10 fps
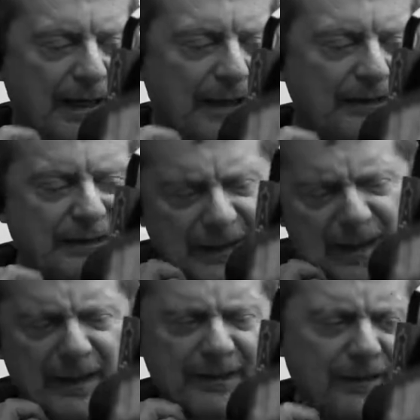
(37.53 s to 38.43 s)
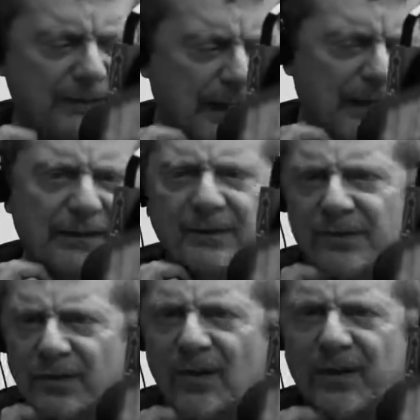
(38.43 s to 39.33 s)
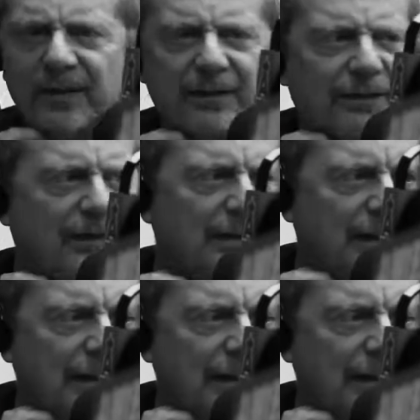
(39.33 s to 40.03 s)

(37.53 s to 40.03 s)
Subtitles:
I says, yeah, you know, doctors, lawyers.